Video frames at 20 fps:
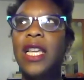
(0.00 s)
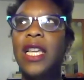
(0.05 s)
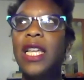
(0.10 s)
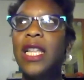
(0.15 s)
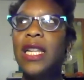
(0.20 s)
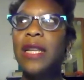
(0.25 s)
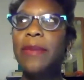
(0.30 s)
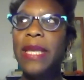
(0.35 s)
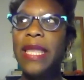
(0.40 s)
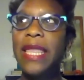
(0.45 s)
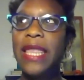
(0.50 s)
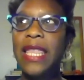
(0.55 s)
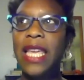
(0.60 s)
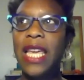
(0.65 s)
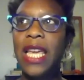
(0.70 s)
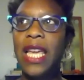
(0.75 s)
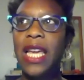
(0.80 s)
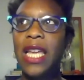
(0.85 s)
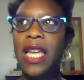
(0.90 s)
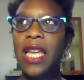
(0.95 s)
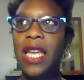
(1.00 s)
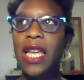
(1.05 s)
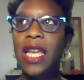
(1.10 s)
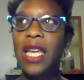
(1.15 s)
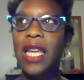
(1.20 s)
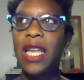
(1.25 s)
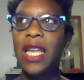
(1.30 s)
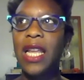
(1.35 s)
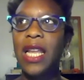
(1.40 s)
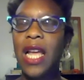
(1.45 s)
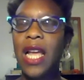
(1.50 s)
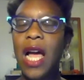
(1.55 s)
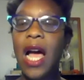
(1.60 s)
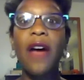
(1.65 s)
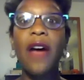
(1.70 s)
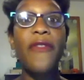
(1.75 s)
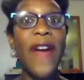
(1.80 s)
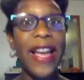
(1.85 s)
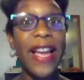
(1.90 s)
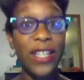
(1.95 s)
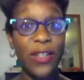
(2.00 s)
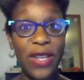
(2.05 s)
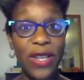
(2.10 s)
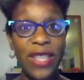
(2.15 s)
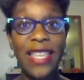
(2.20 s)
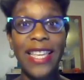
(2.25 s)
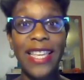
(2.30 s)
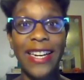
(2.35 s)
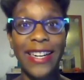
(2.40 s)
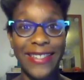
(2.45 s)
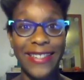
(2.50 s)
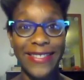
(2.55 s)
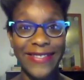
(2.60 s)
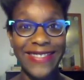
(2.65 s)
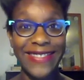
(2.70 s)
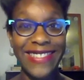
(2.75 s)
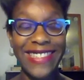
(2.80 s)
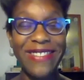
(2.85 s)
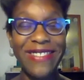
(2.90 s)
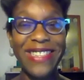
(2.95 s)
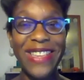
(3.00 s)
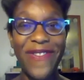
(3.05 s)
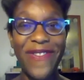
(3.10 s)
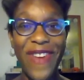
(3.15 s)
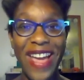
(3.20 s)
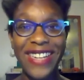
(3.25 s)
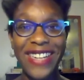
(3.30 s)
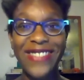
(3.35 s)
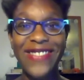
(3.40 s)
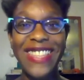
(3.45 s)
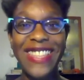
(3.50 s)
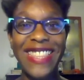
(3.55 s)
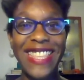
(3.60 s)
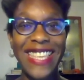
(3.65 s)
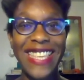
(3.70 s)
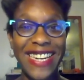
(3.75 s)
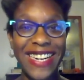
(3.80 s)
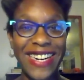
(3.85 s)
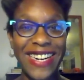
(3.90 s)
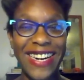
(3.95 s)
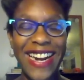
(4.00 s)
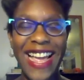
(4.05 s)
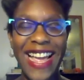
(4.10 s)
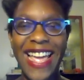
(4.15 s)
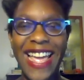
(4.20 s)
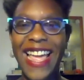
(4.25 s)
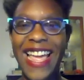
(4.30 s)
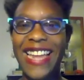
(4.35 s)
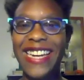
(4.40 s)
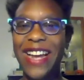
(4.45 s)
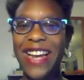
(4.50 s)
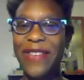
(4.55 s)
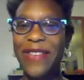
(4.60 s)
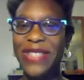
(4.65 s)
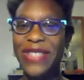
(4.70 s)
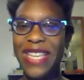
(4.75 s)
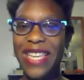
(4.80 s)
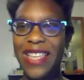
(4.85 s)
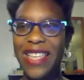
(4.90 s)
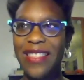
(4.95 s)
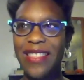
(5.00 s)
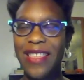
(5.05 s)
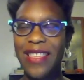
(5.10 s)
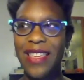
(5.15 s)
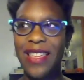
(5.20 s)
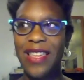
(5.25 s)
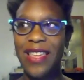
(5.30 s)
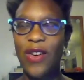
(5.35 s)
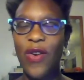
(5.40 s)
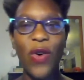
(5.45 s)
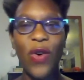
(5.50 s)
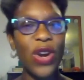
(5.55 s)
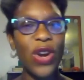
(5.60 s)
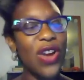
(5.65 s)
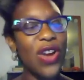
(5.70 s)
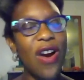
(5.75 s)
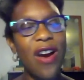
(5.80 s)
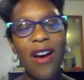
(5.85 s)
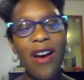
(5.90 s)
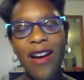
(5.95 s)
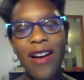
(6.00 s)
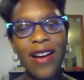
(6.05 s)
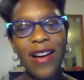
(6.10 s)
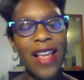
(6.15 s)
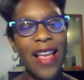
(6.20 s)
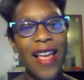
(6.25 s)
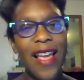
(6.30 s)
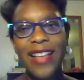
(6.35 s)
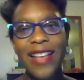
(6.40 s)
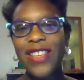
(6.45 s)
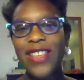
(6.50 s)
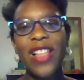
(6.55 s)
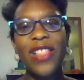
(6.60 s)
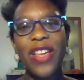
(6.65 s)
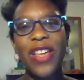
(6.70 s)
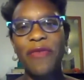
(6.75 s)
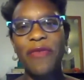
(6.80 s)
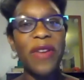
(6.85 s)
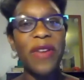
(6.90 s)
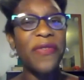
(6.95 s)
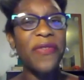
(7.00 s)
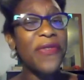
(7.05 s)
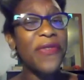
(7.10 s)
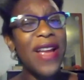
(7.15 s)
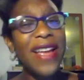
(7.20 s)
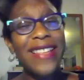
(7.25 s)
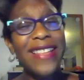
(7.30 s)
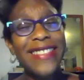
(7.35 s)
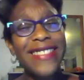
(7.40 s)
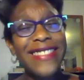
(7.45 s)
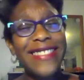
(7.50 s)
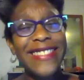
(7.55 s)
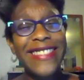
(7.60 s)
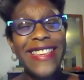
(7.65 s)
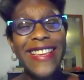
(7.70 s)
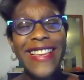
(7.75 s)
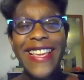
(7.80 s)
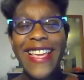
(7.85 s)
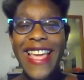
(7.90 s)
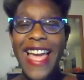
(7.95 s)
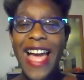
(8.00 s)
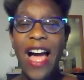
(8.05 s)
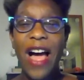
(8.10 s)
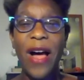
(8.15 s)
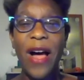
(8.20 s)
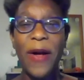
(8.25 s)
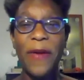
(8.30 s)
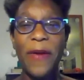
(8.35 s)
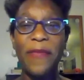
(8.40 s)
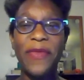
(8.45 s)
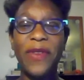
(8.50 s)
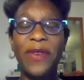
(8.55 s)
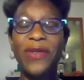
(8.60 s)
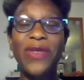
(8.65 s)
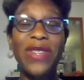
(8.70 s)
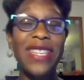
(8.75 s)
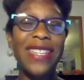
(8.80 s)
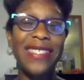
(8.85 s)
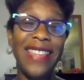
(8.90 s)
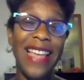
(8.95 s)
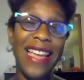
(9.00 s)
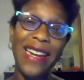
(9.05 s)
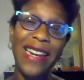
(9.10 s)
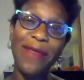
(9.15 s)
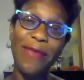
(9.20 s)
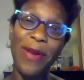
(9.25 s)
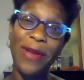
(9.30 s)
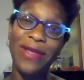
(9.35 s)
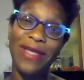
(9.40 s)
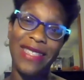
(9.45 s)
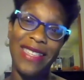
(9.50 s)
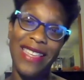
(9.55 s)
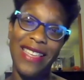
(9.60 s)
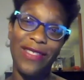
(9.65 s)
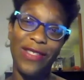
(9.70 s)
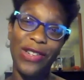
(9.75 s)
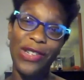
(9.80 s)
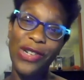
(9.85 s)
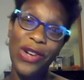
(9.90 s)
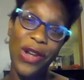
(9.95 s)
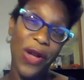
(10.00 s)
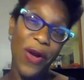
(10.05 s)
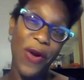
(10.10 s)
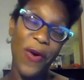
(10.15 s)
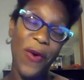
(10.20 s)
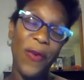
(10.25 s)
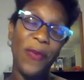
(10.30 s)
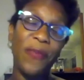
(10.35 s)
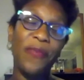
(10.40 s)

let me think, Factory Theater. So it was at Factory Theater, and I was in the courtyard, saw a lot of my friends. I was really excited about seeing the show.